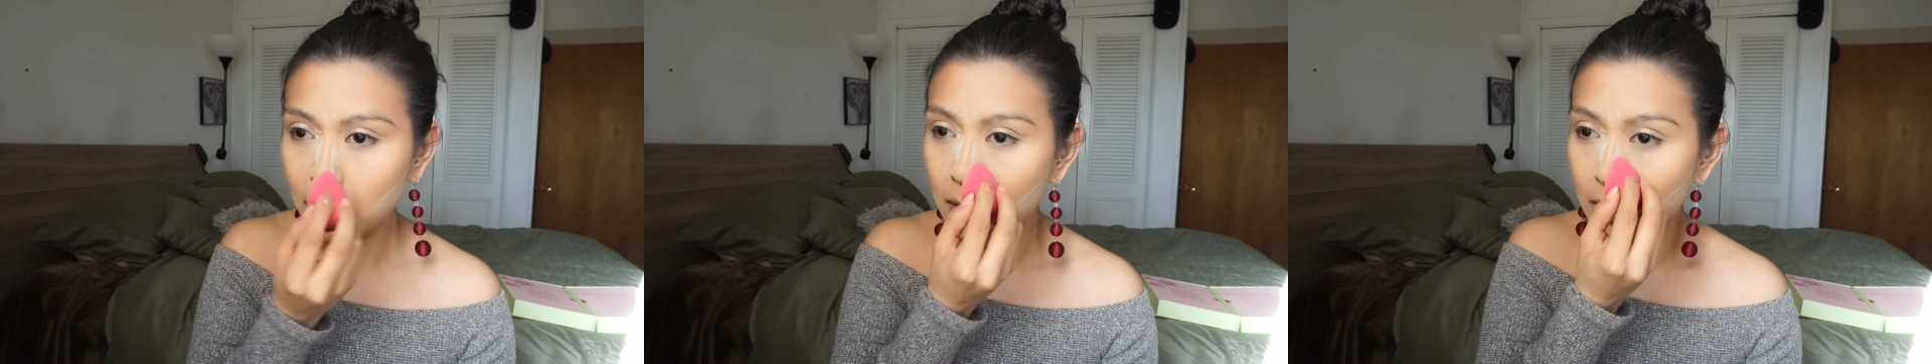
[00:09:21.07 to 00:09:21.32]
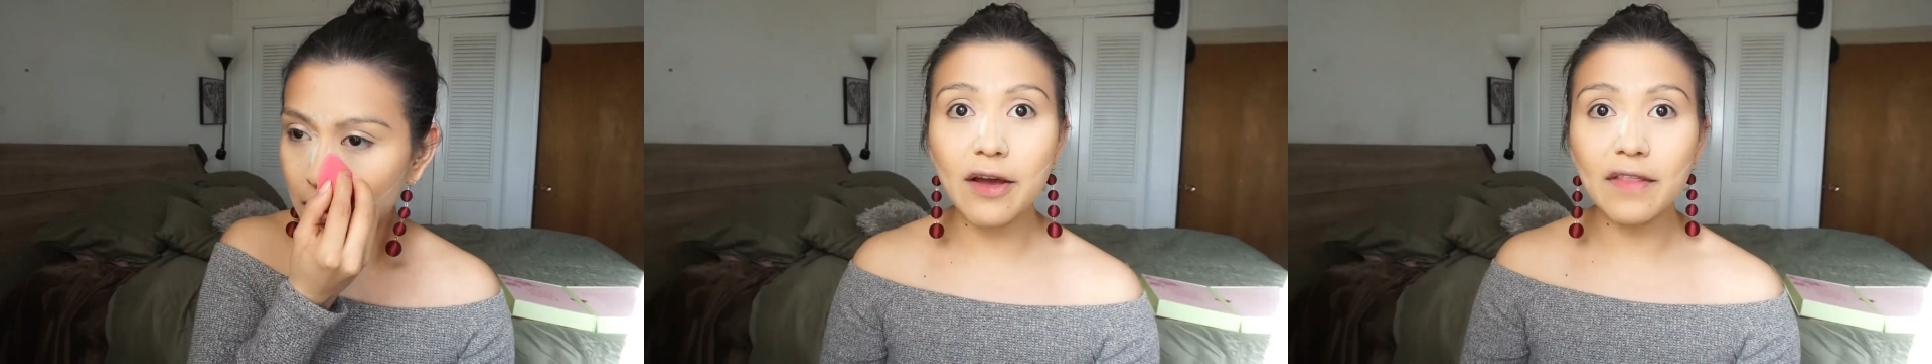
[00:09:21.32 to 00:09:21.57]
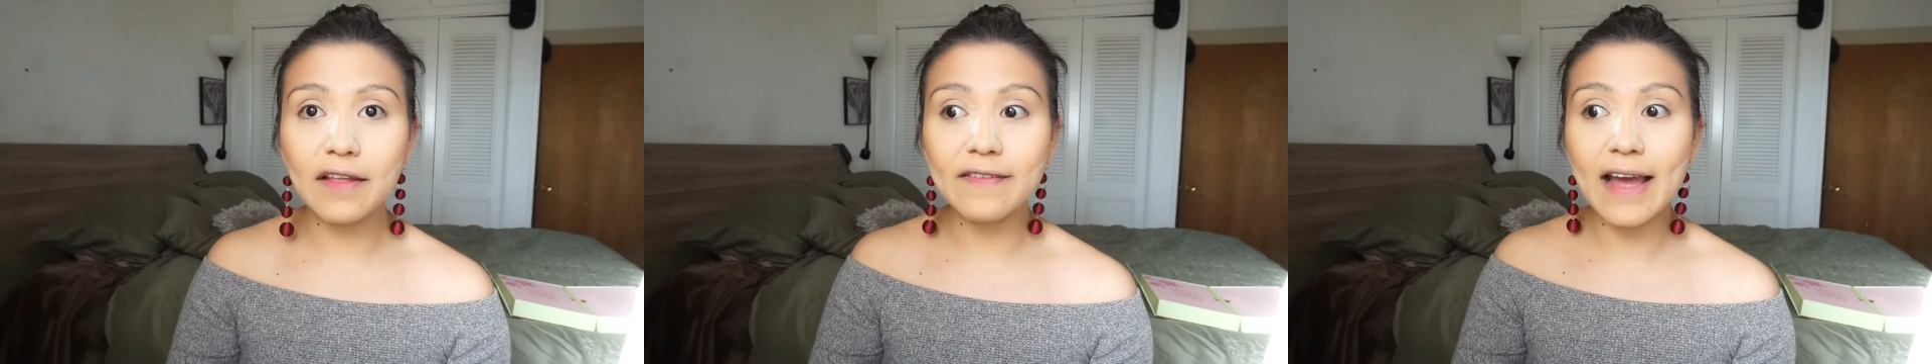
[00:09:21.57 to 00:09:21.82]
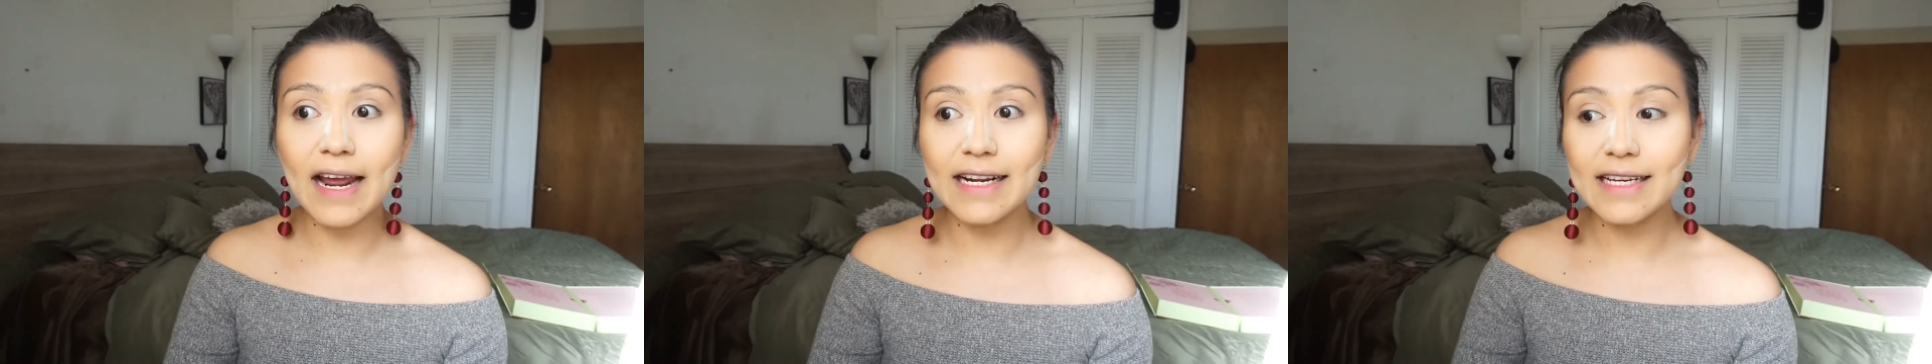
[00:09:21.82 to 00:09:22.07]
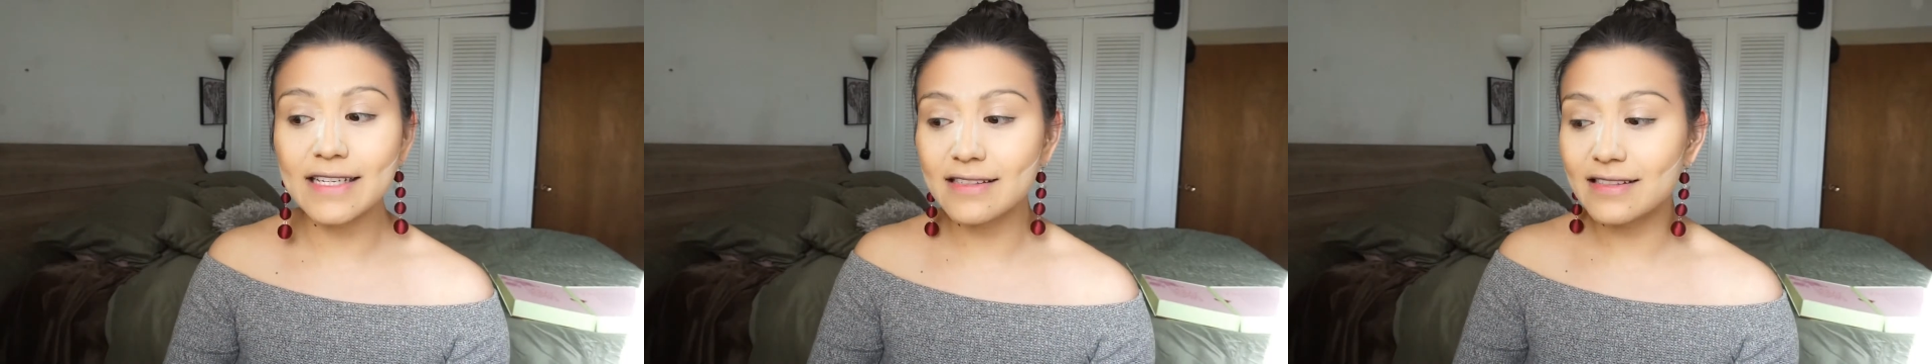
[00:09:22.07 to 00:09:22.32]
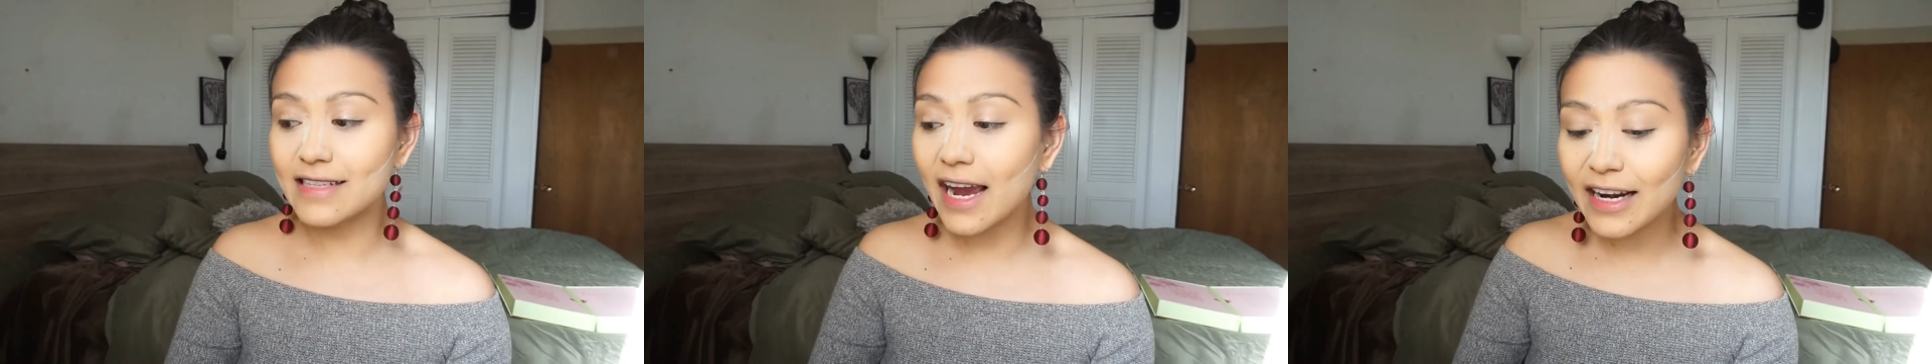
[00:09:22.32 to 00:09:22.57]
So now that that
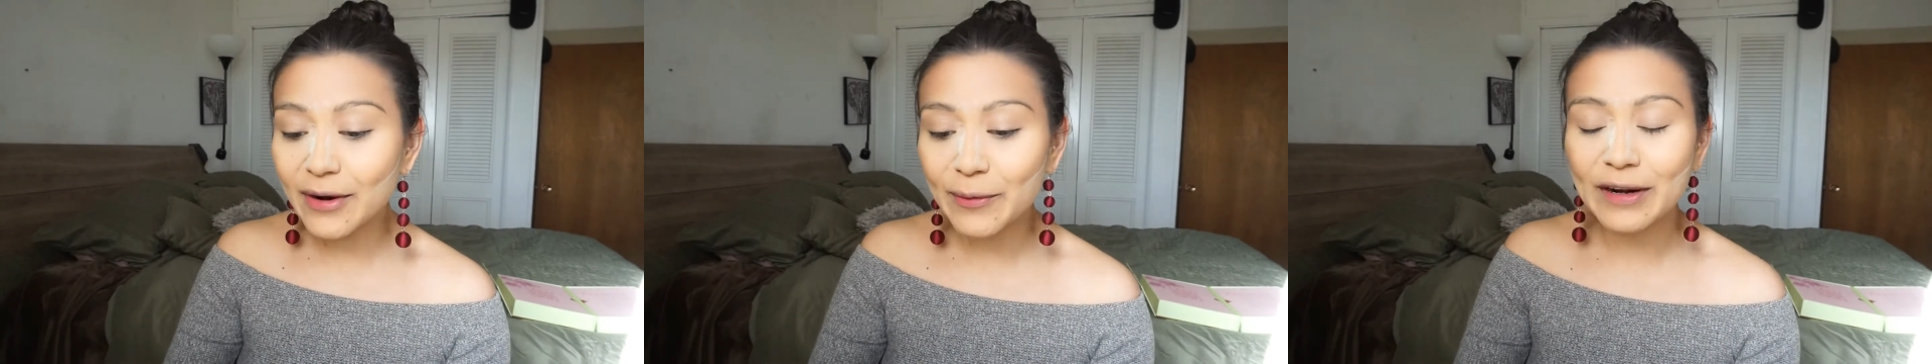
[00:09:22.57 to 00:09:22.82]
is done,